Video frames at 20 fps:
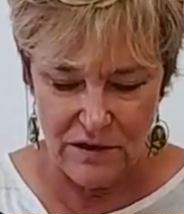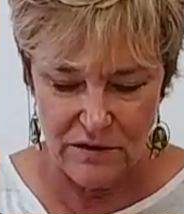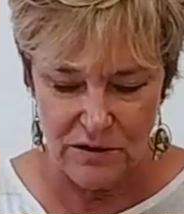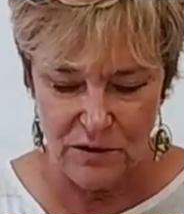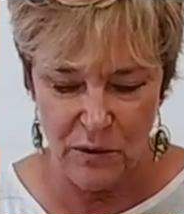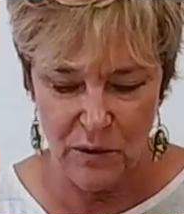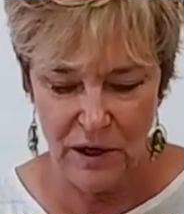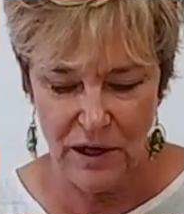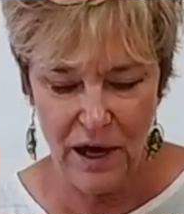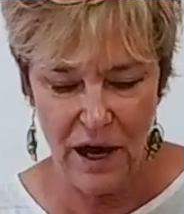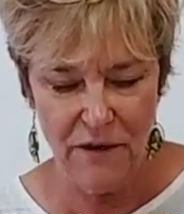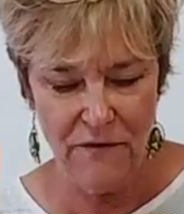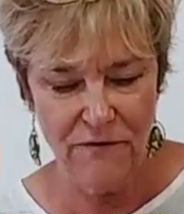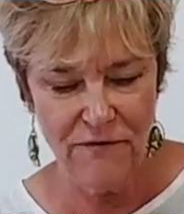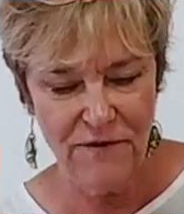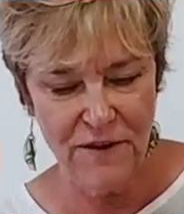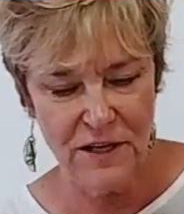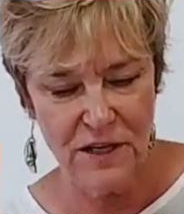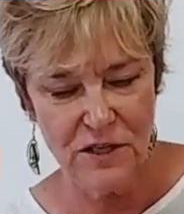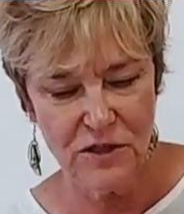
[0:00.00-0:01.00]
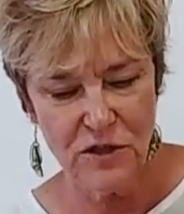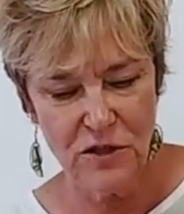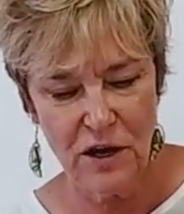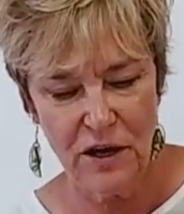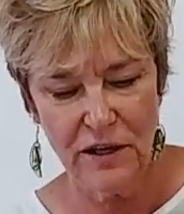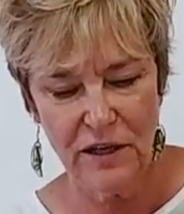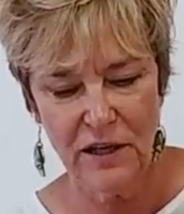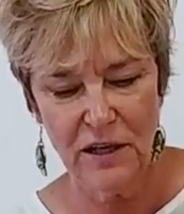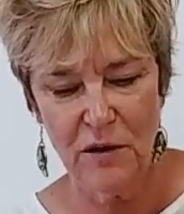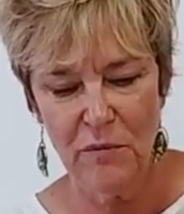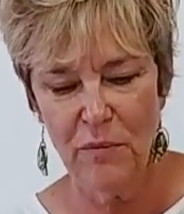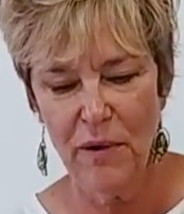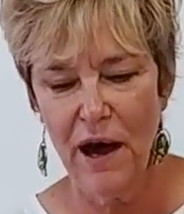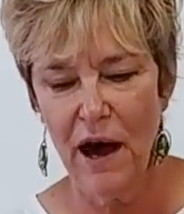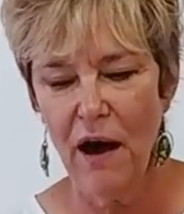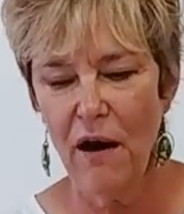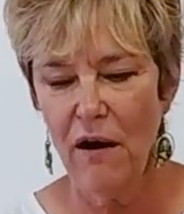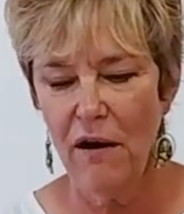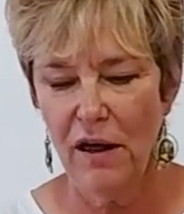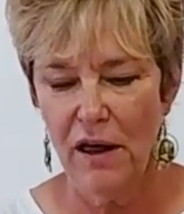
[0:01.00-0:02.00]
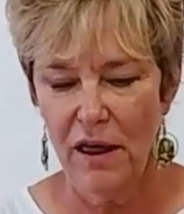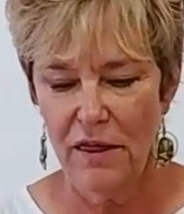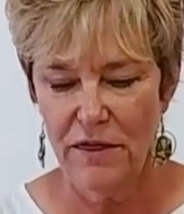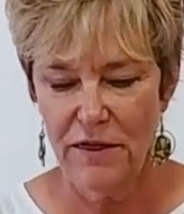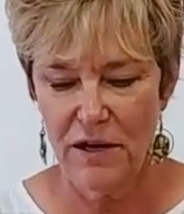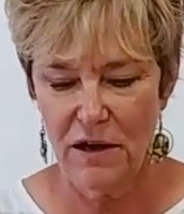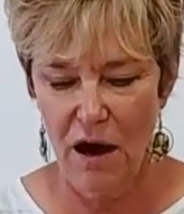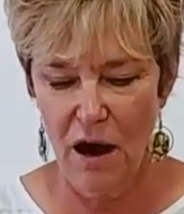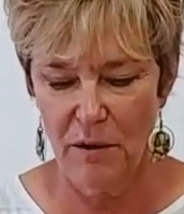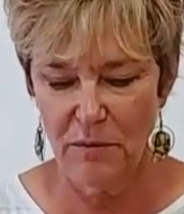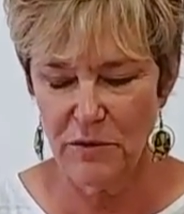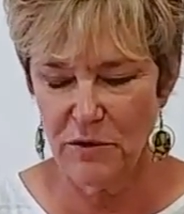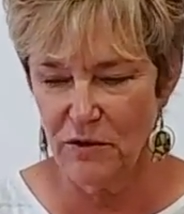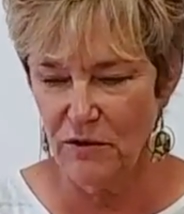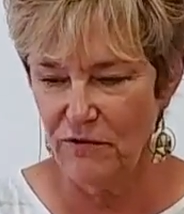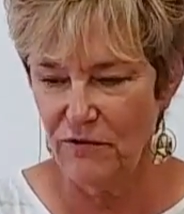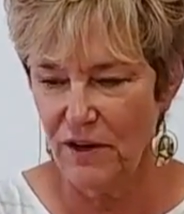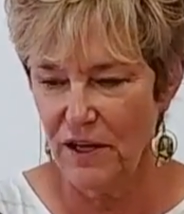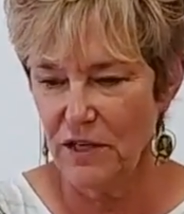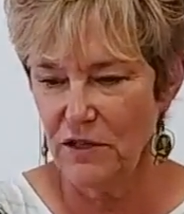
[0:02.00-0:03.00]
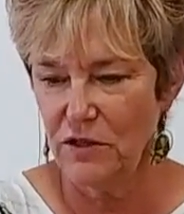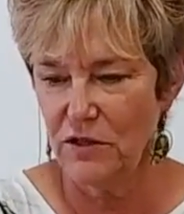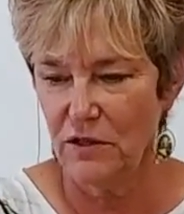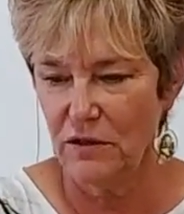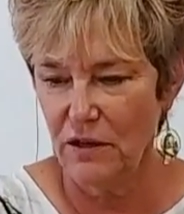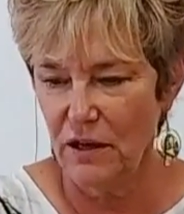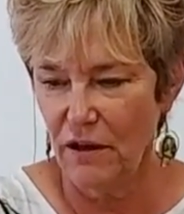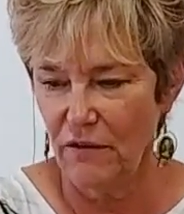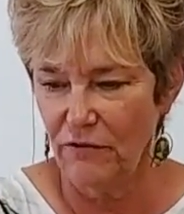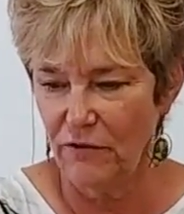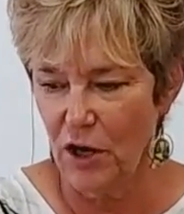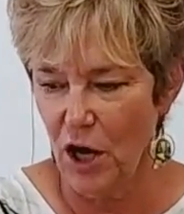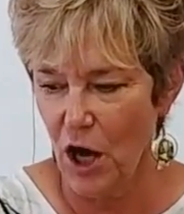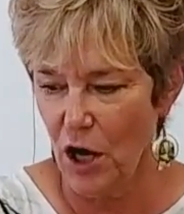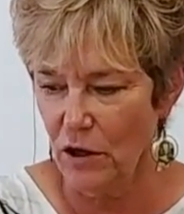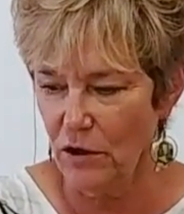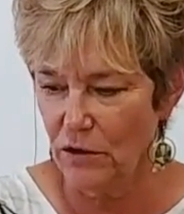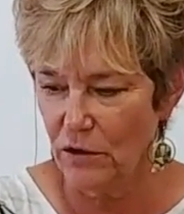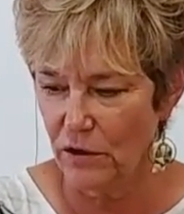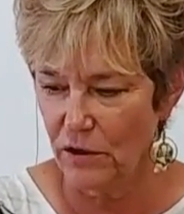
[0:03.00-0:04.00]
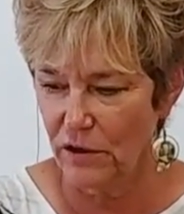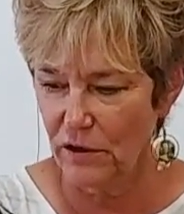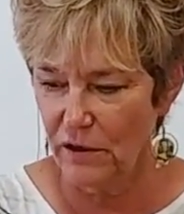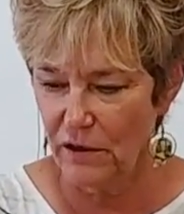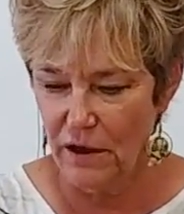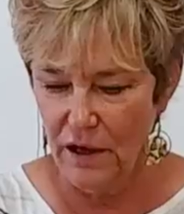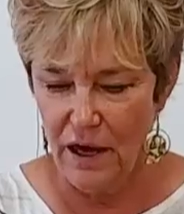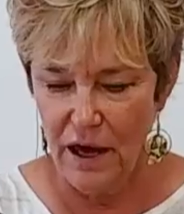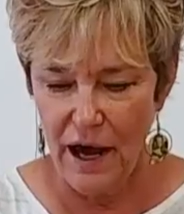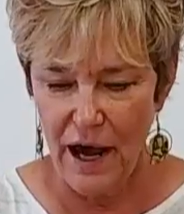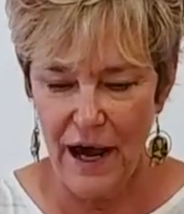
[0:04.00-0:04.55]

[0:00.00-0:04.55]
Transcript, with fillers: So when I'm finished talking about the observation of color,